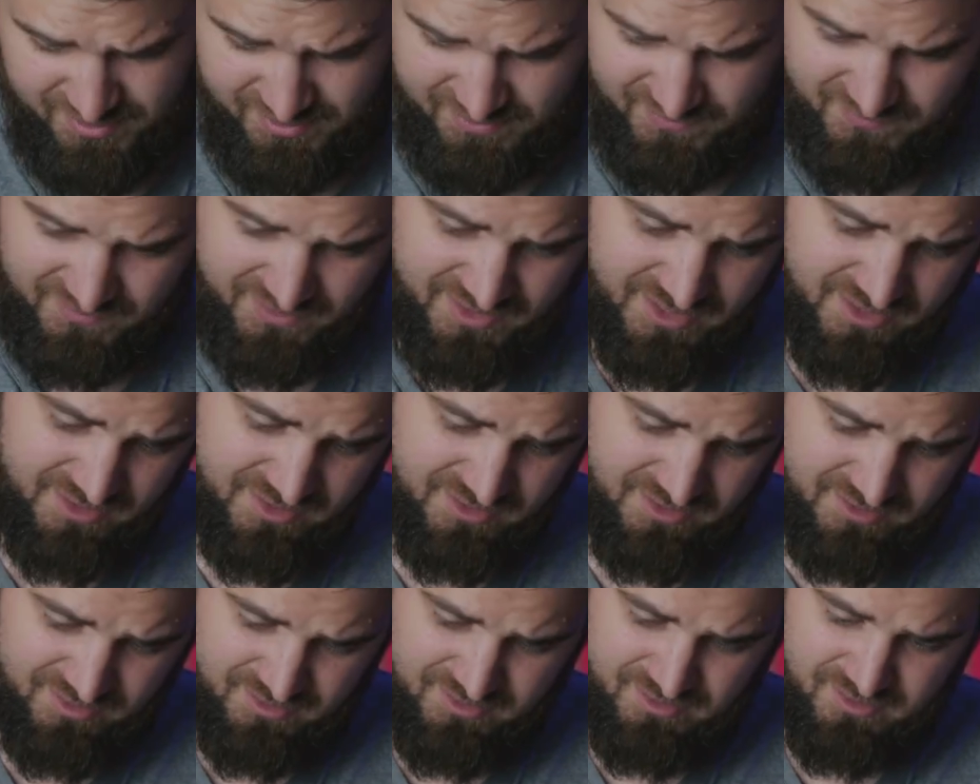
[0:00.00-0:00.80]
that
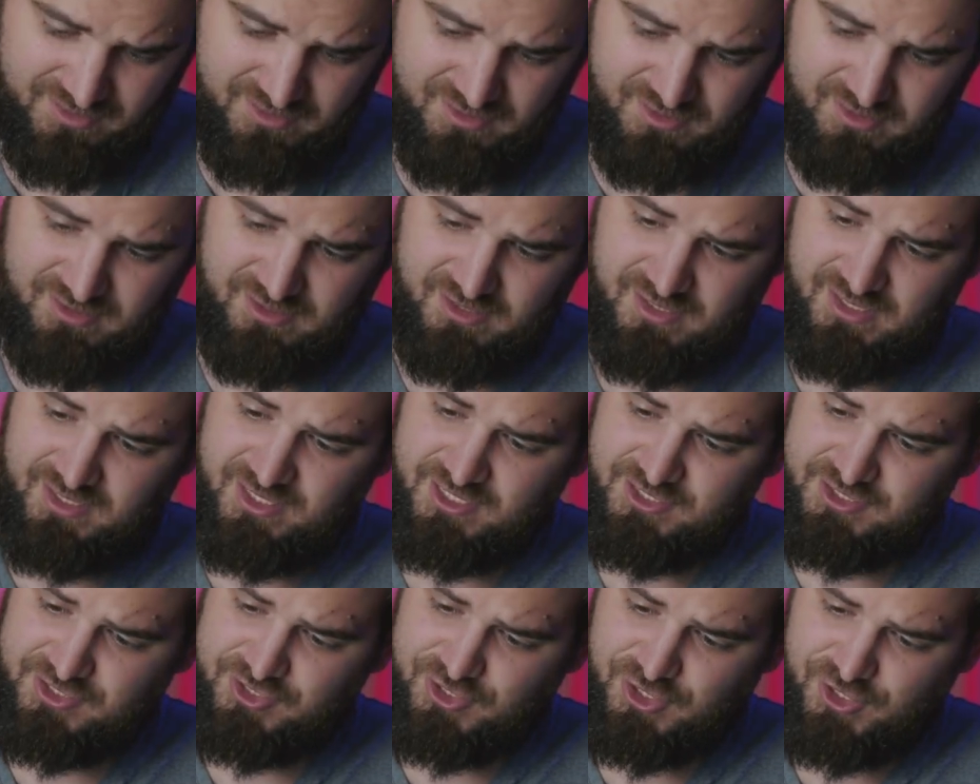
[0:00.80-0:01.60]

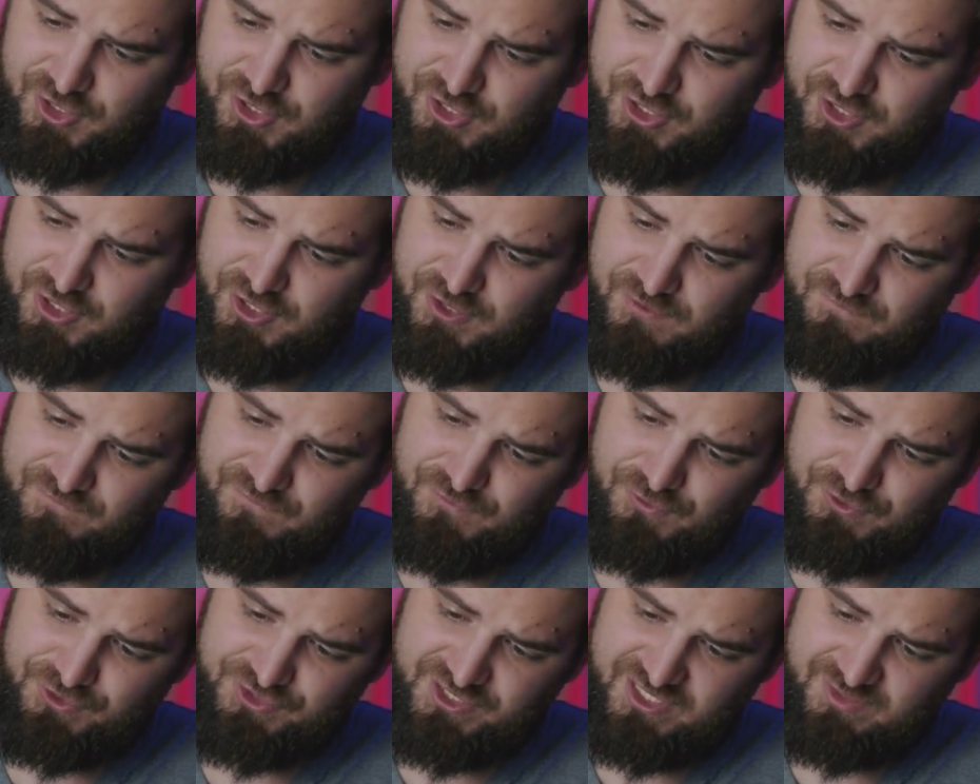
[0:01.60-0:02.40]
its
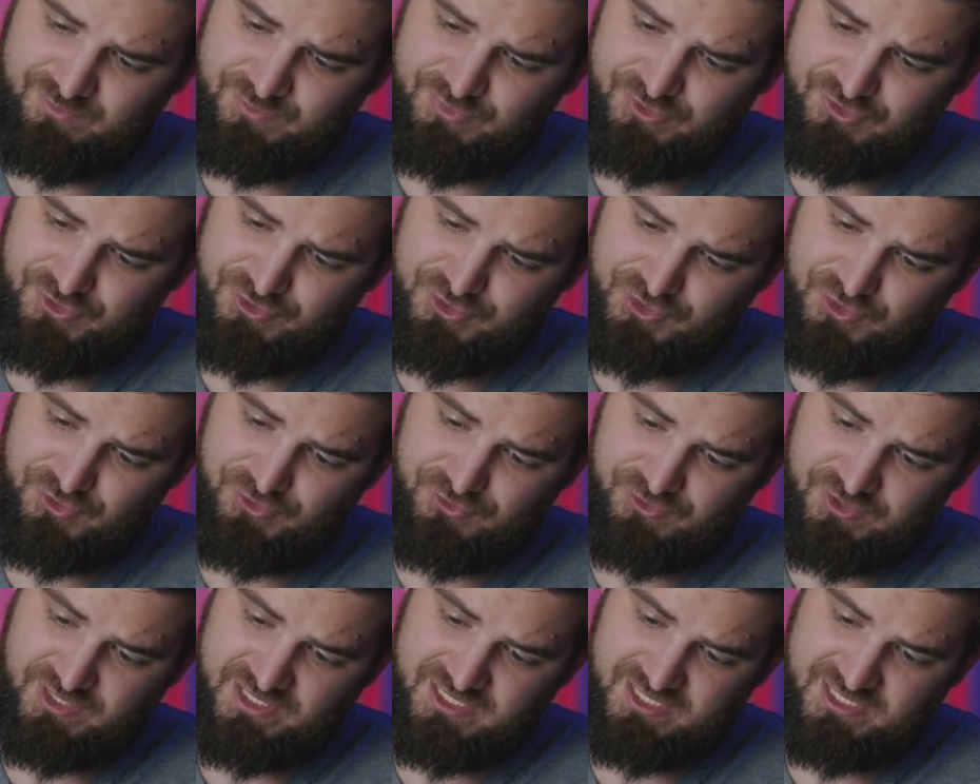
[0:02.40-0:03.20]
comfort
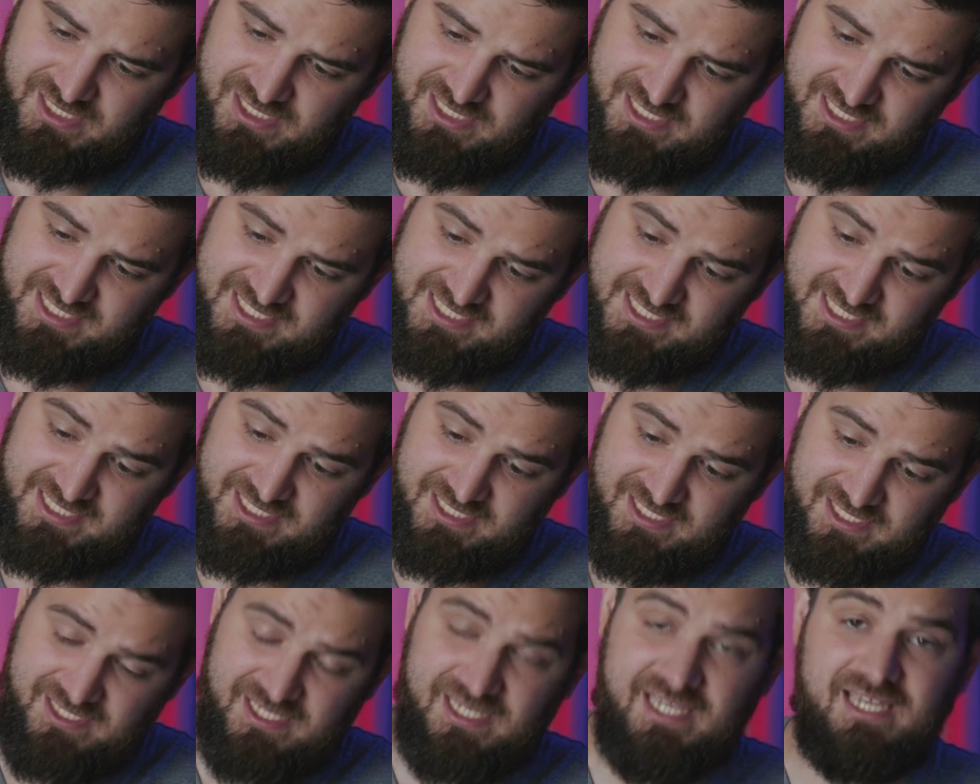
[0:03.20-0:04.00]
temperature is
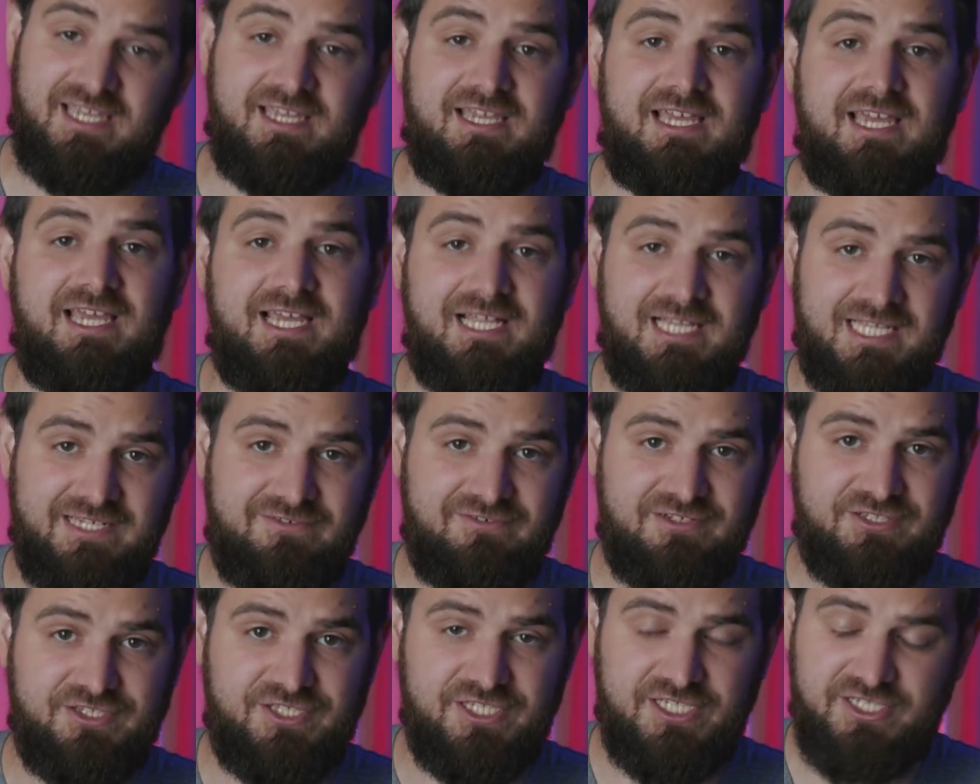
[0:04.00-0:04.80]

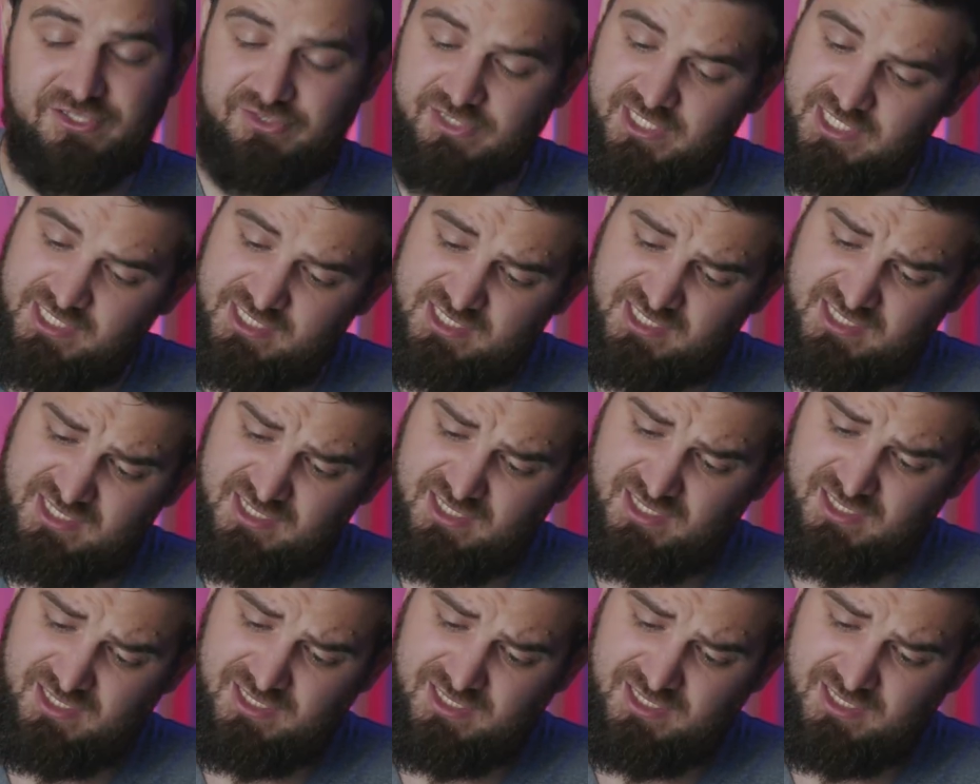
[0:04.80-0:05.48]
11 degrees,